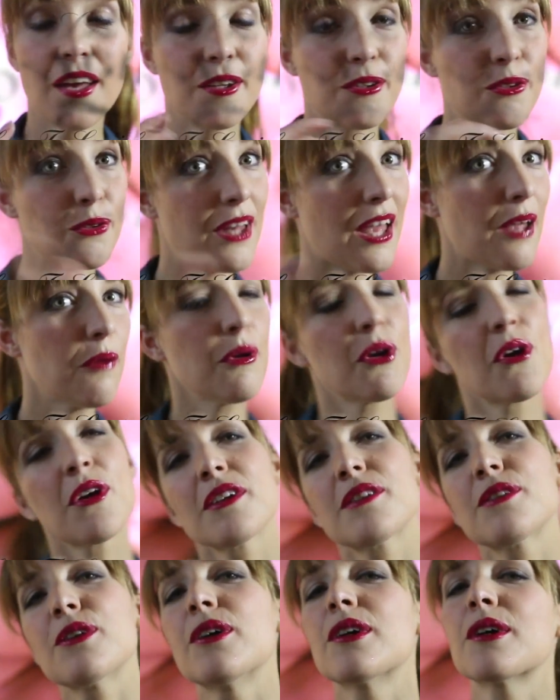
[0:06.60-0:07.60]
Today we're
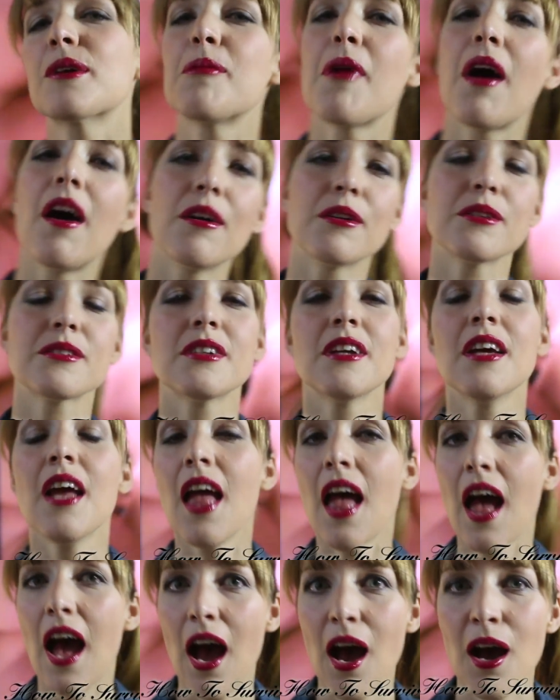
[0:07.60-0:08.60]
going to talk about
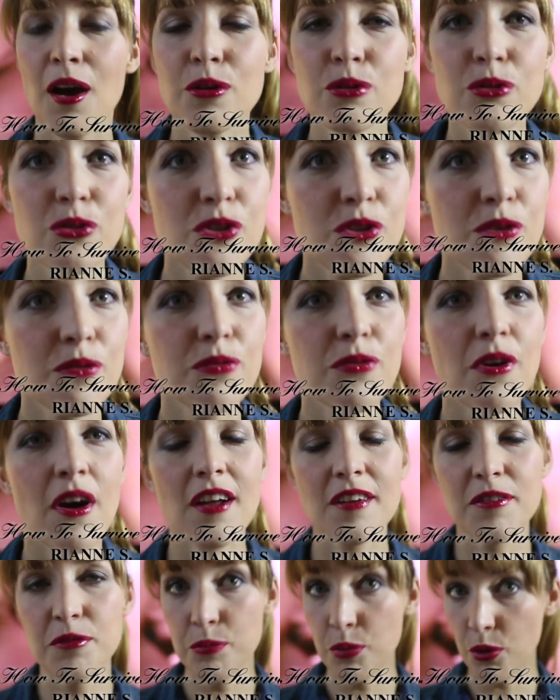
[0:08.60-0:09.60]
how to
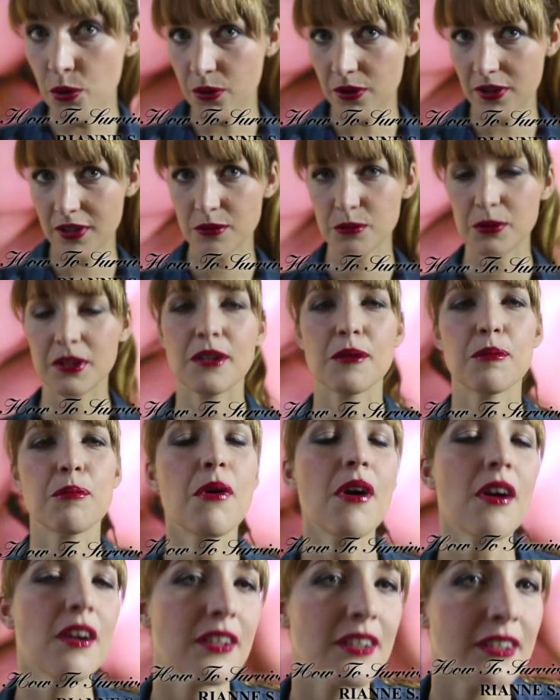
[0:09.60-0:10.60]
survive porn with your
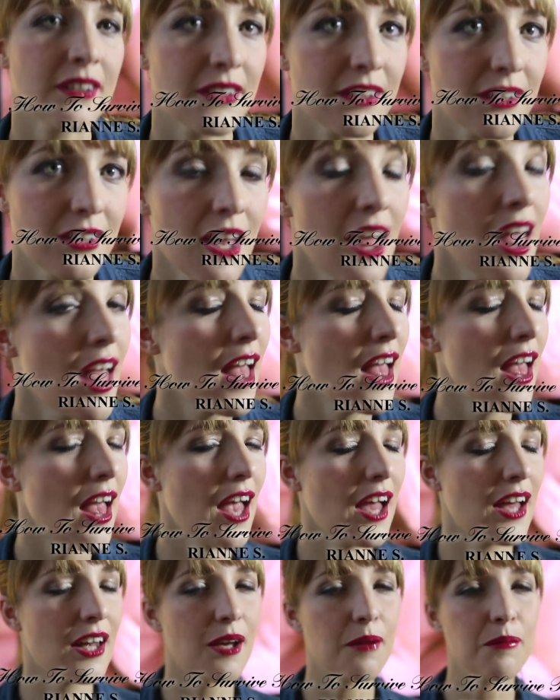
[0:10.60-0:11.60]
partner.
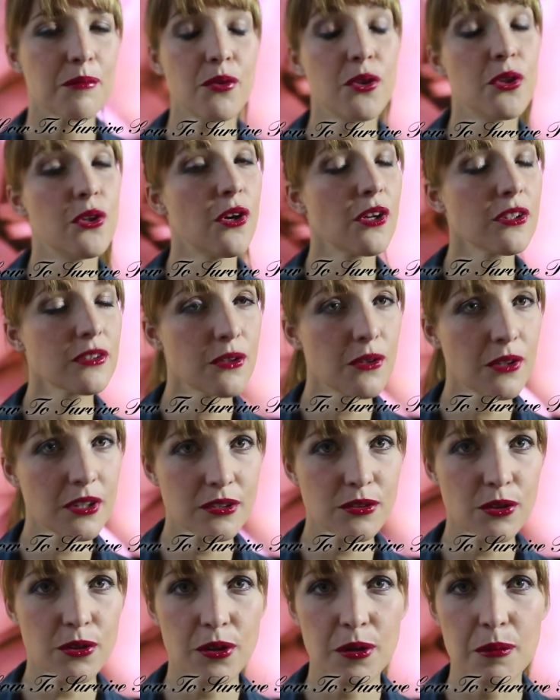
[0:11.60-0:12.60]
And I'm not going
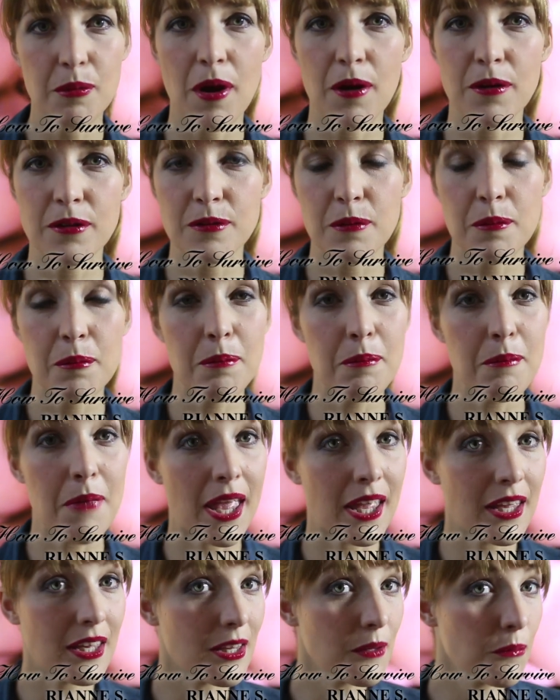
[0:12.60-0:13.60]
to talk about
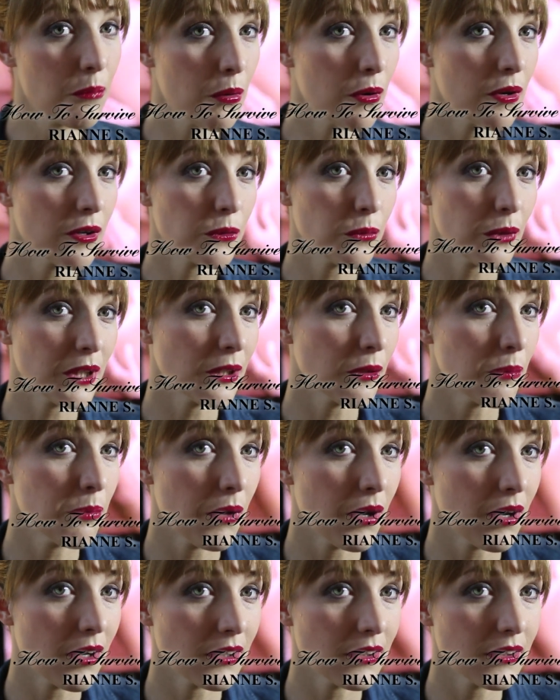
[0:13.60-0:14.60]
making porn with your
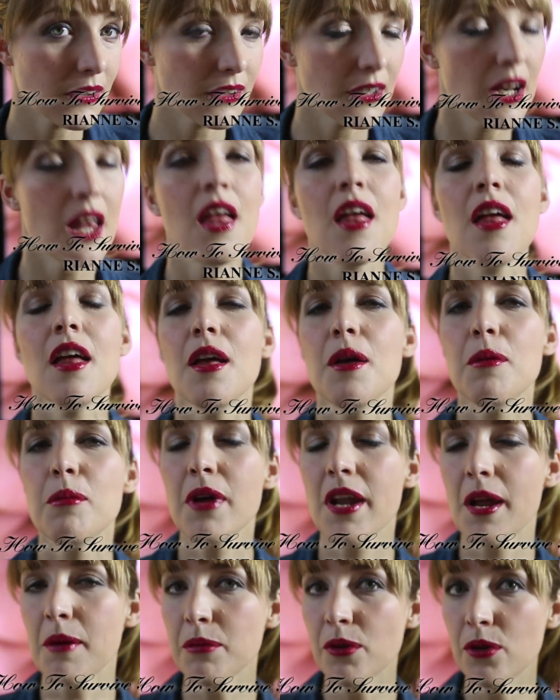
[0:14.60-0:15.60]
partner,
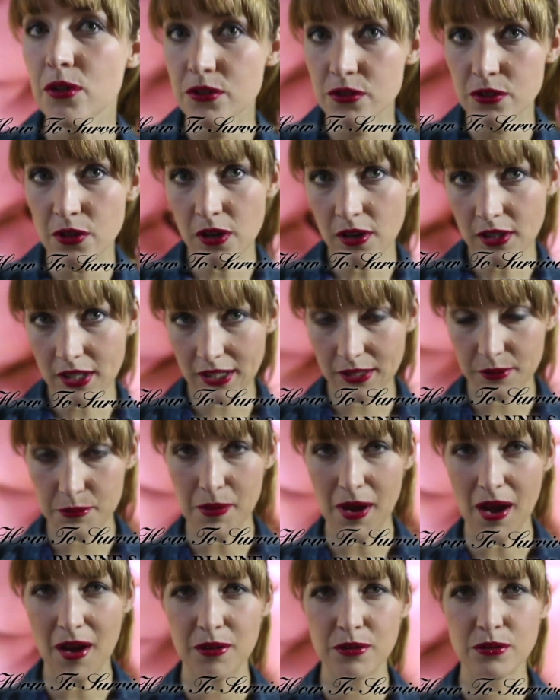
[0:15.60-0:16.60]
but I'm talking
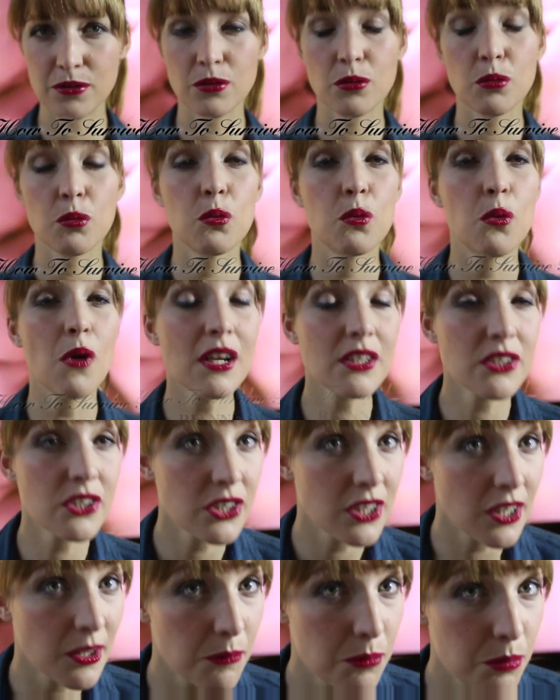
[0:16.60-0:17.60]
about
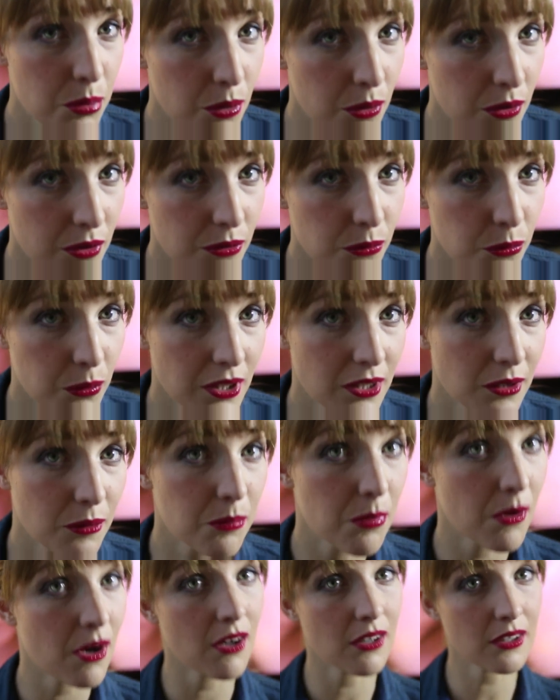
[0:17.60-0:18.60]
watching porn with your
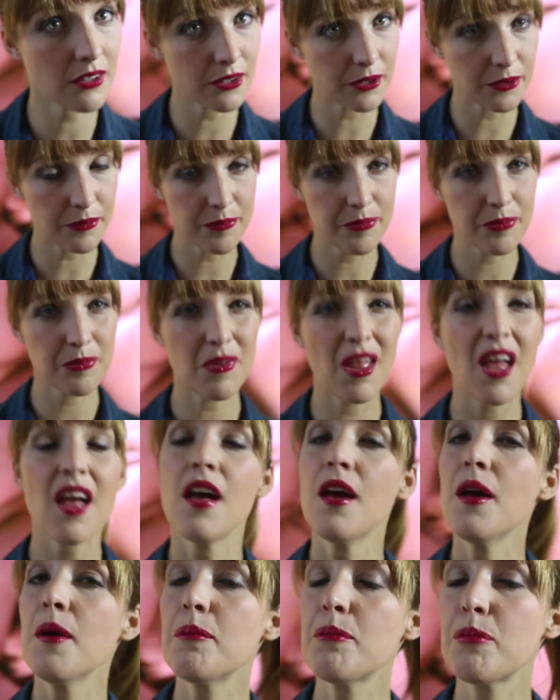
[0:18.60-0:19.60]
partner.
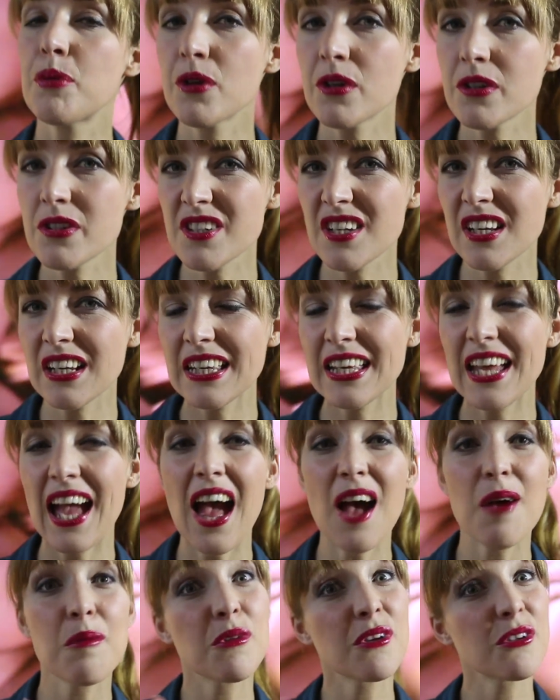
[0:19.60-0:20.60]
Personally,
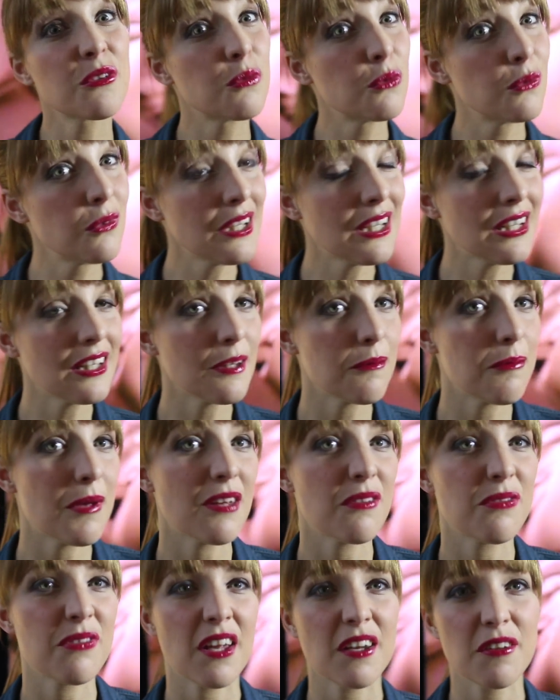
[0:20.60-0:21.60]
I'm not really a
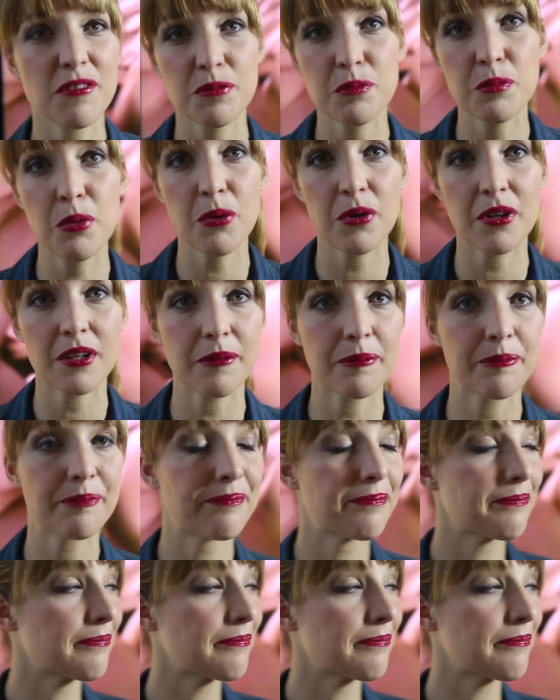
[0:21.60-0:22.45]
big fan of porn.